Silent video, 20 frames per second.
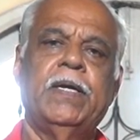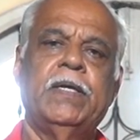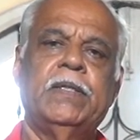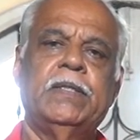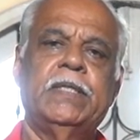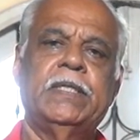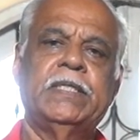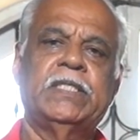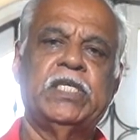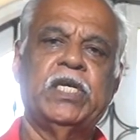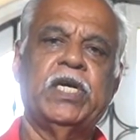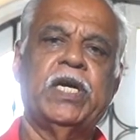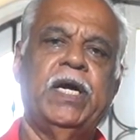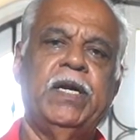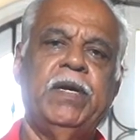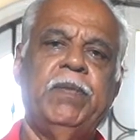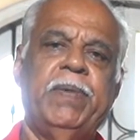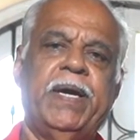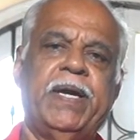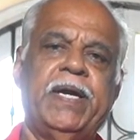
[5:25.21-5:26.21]
the
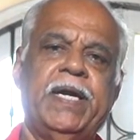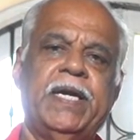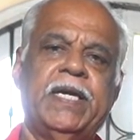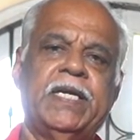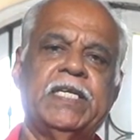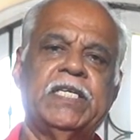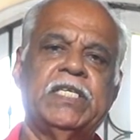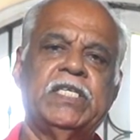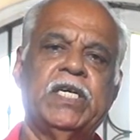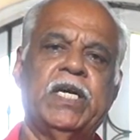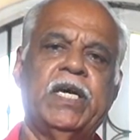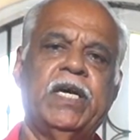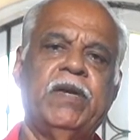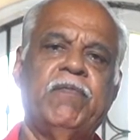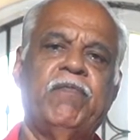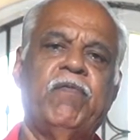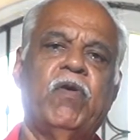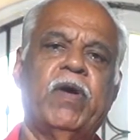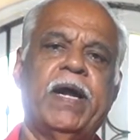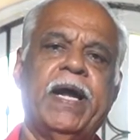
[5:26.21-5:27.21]
chicken, marinated chicken,
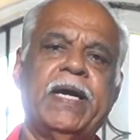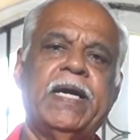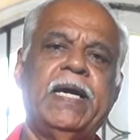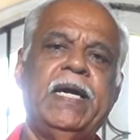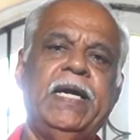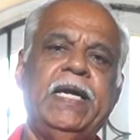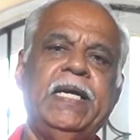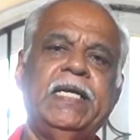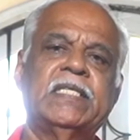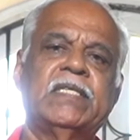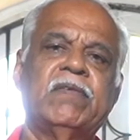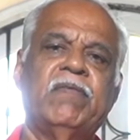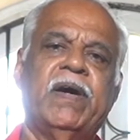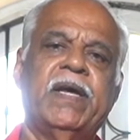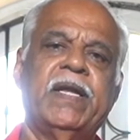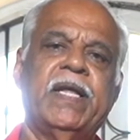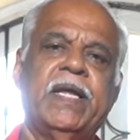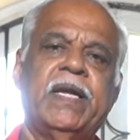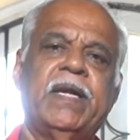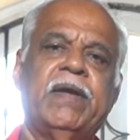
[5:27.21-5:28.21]
for at least 1